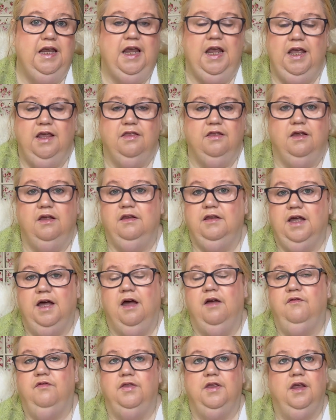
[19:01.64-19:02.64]
either. That
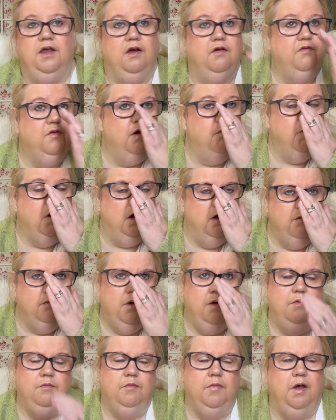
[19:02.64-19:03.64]
I think
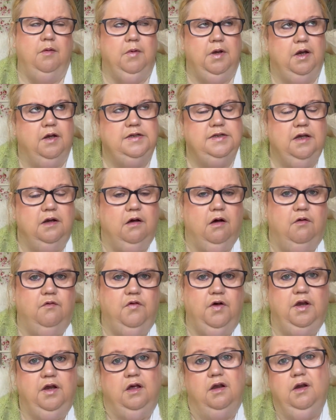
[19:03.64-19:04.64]
I mean, I say I can't
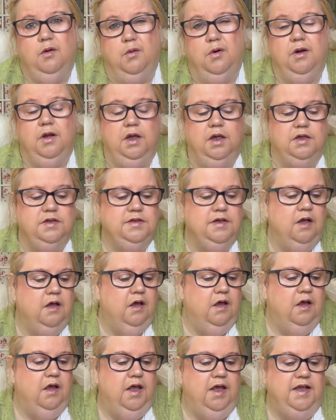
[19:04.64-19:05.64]
find it, I know where it is.
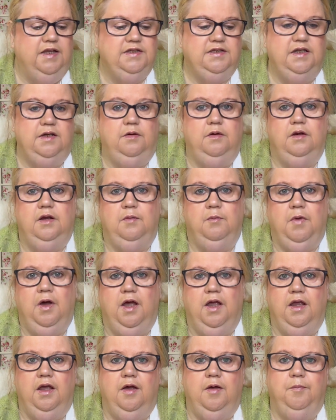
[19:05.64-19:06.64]
It's in
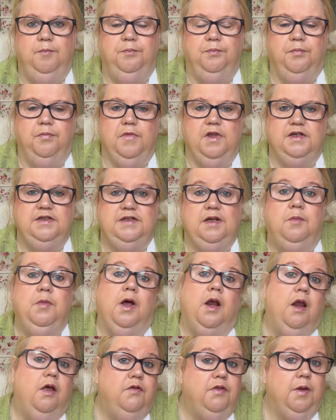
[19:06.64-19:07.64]
my summer
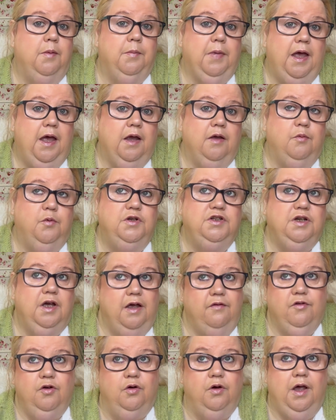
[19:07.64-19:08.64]
clothing bag, which I
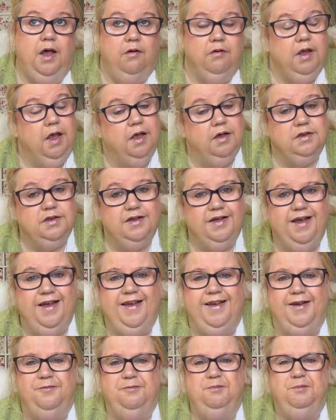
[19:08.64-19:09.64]
haven't got out yet.
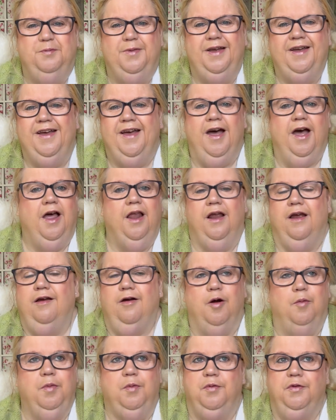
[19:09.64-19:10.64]
I
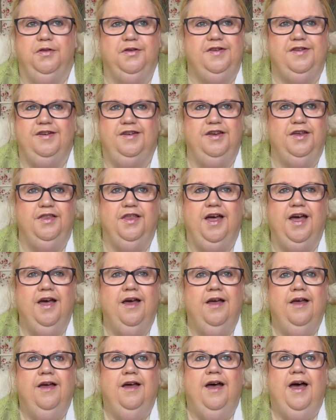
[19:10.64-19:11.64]
can't be bothered to do that.
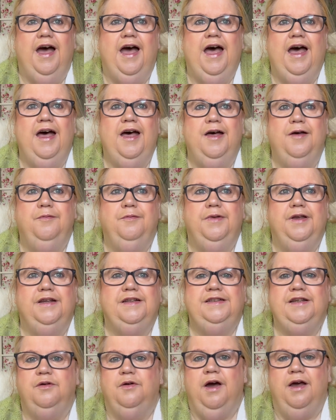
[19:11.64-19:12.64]

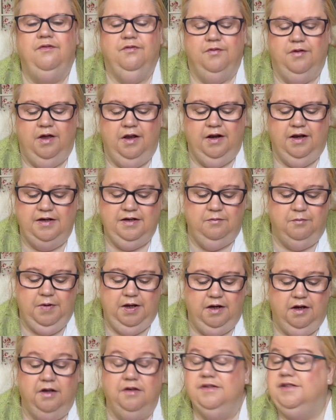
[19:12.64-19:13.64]
So I didn't
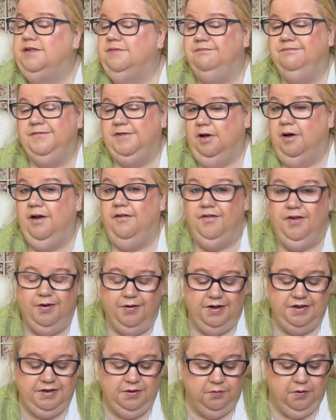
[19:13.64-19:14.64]
make notes, so I have no
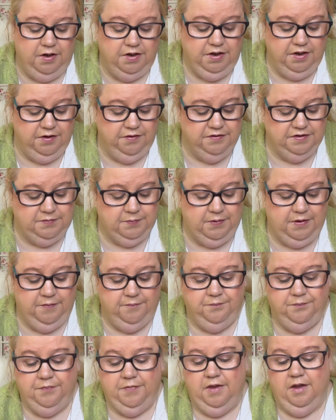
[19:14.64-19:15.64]
idea what I used, but
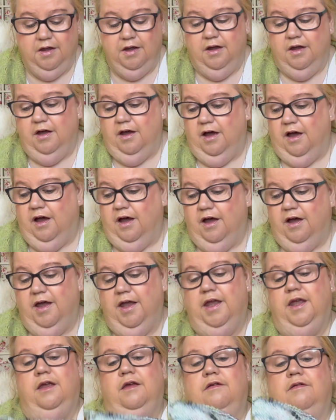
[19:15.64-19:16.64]

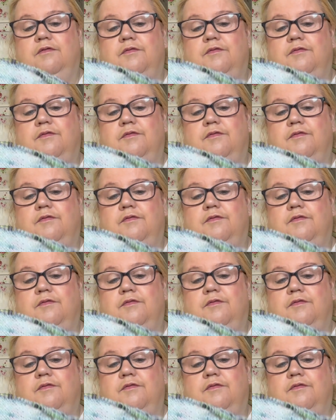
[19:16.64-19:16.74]
I